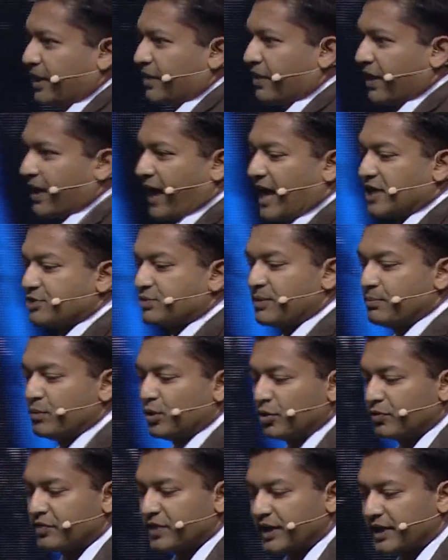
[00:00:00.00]
Then as we
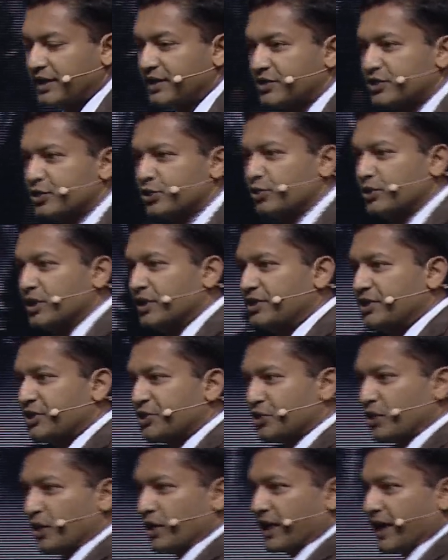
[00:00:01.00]
moved into the digital